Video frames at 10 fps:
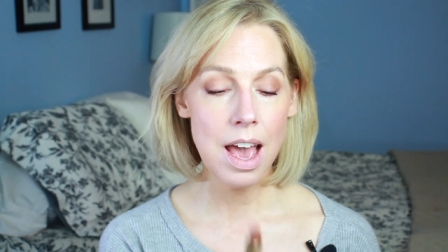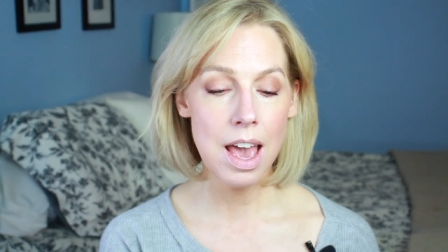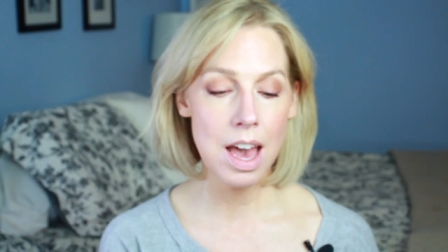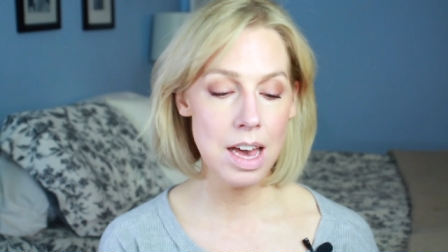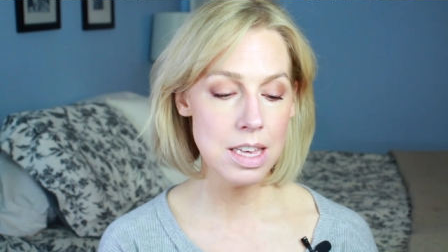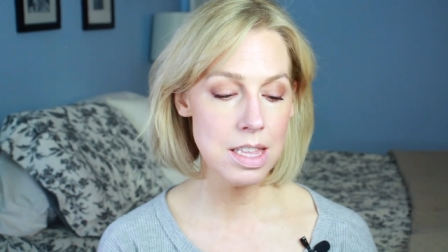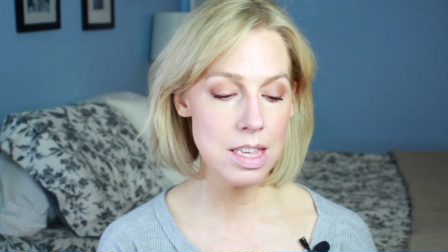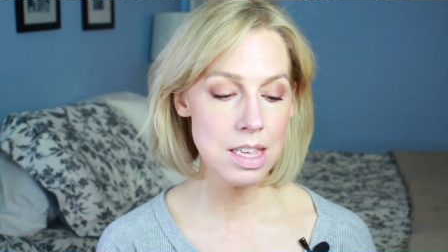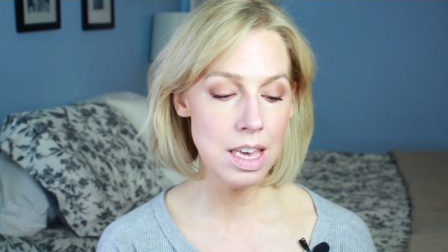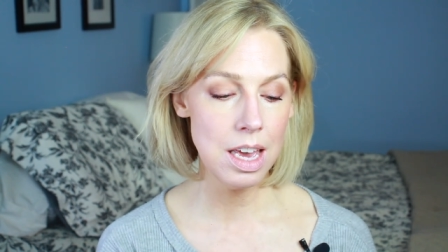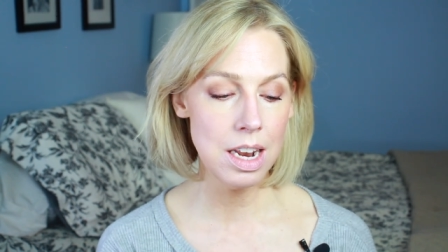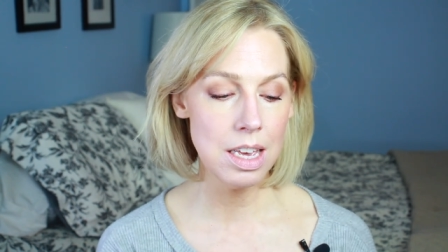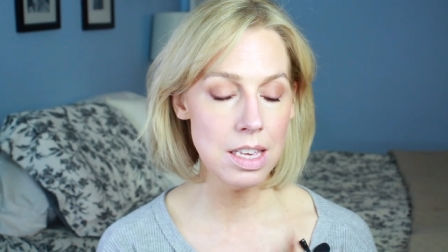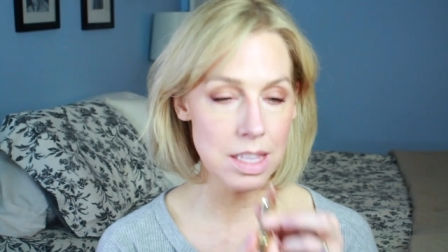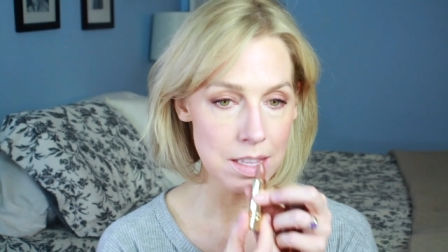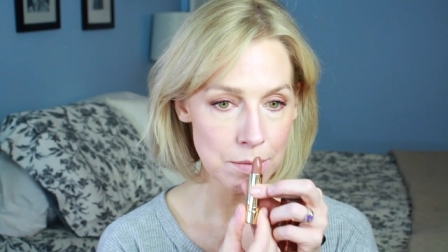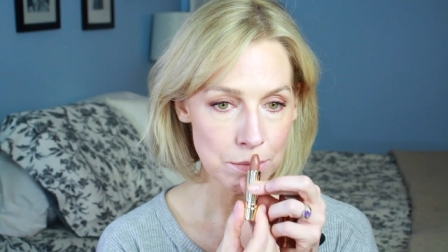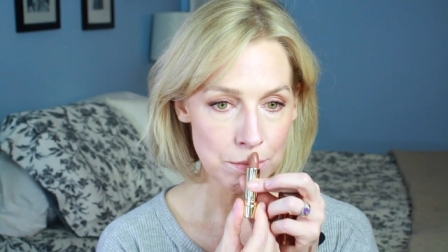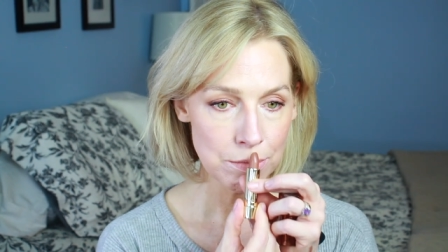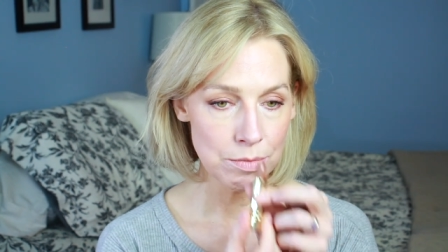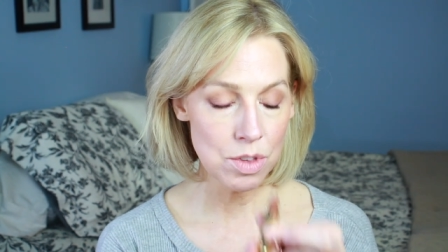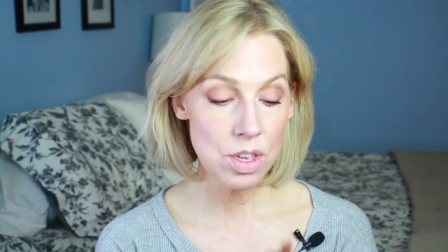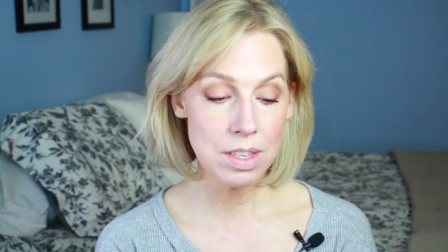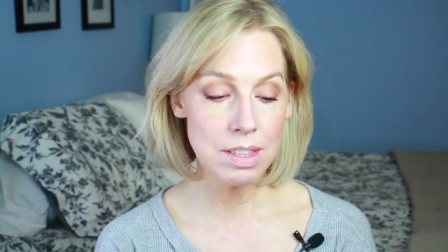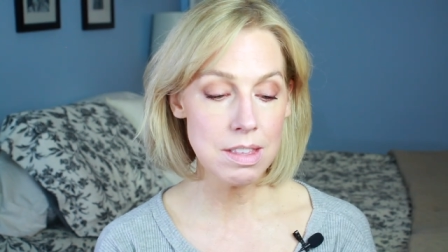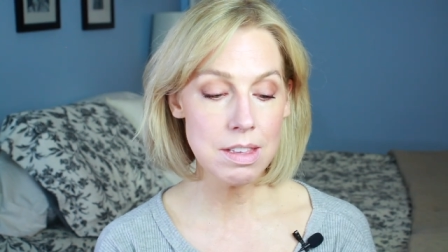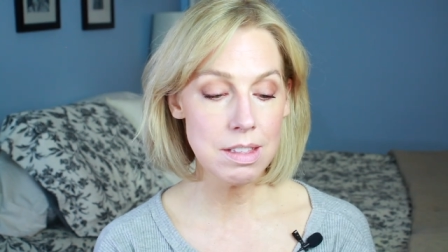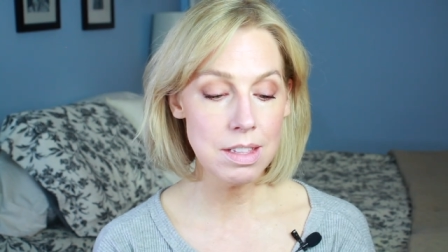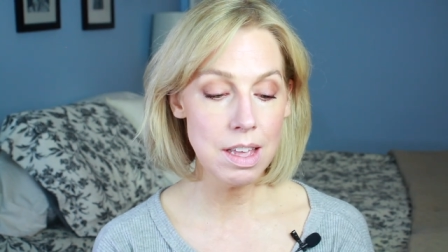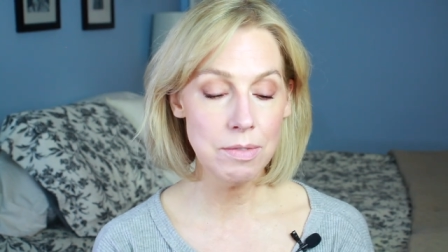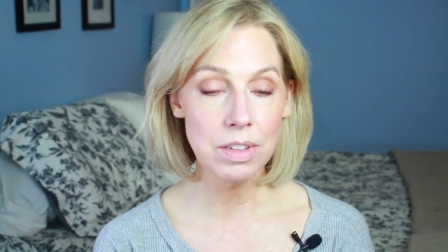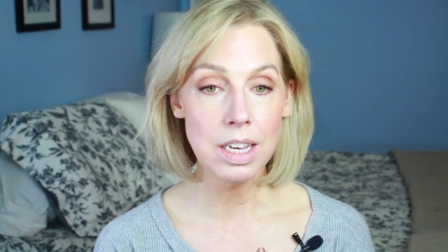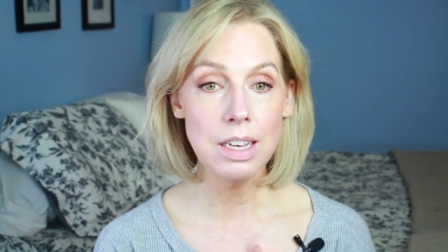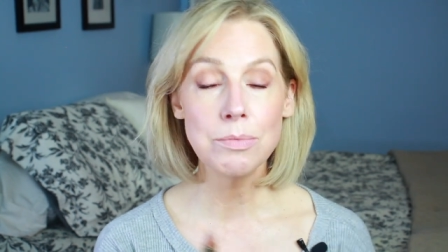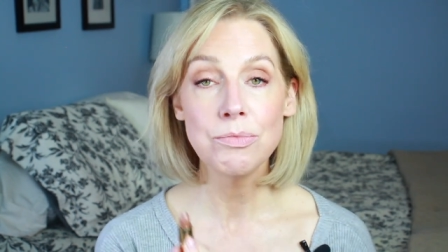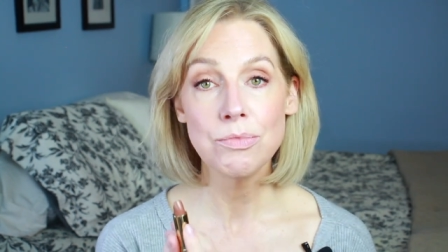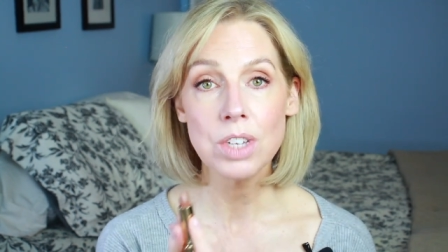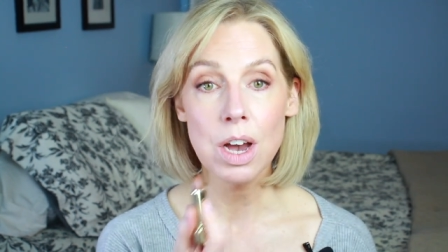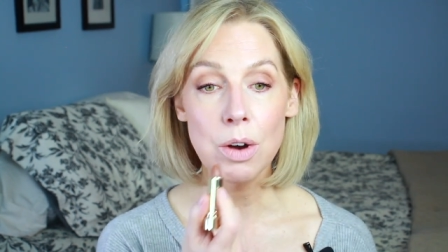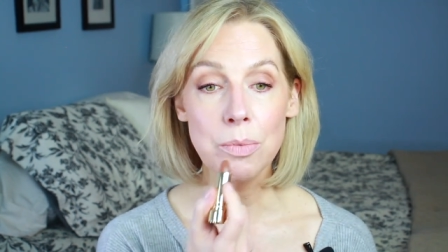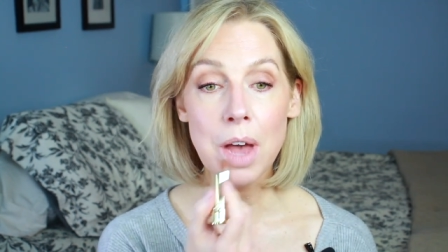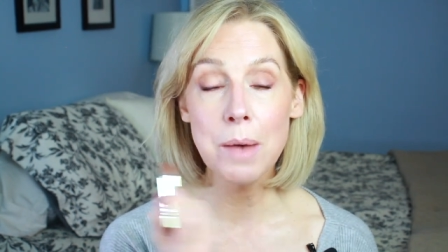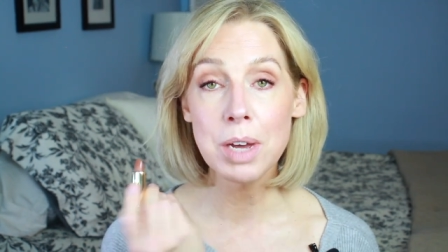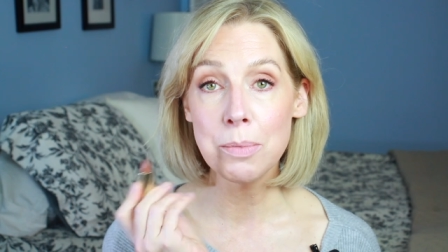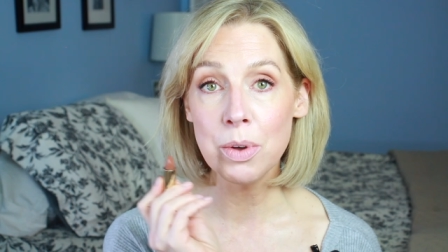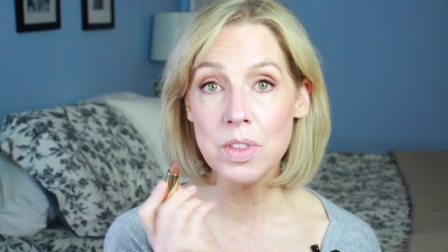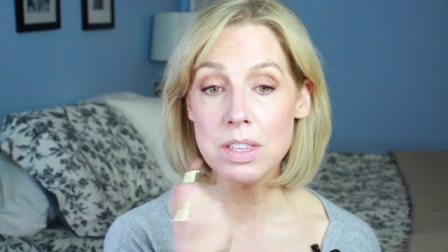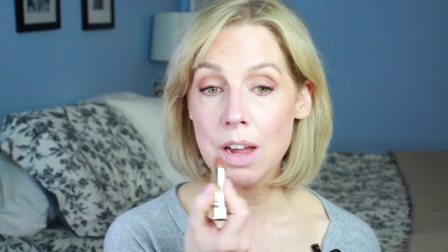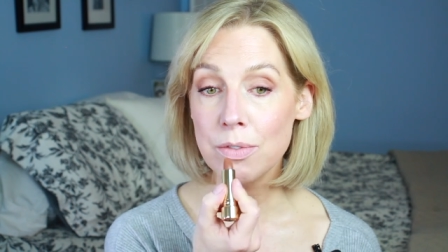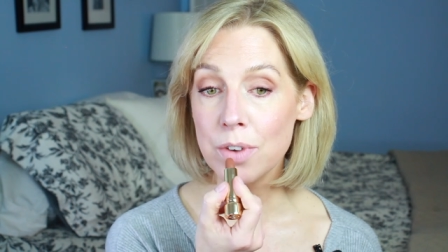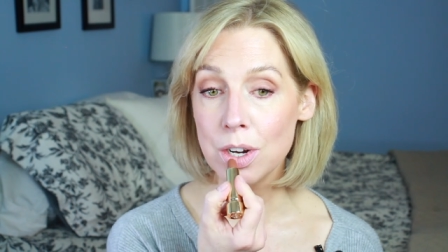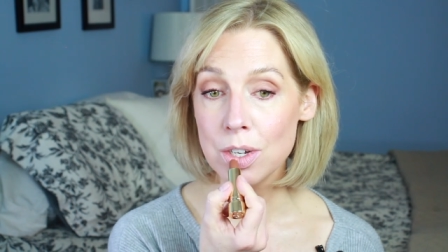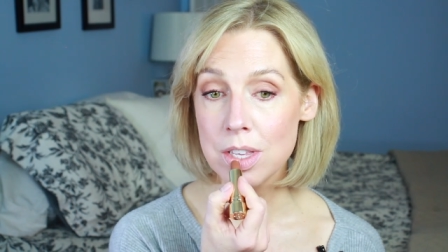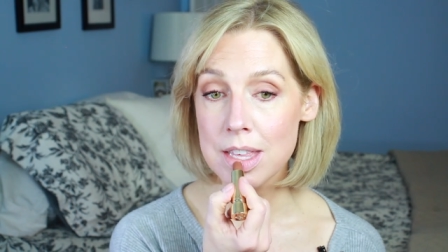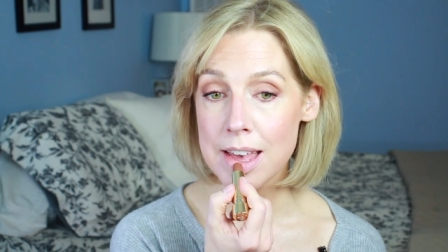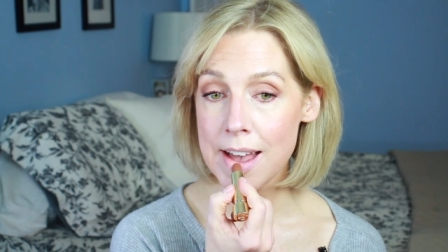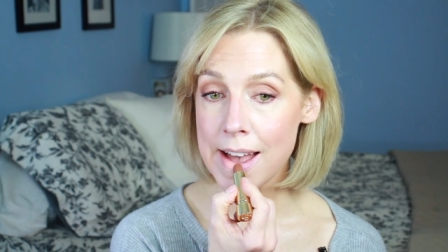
And it is just lovely. So I'm gonna put this on first.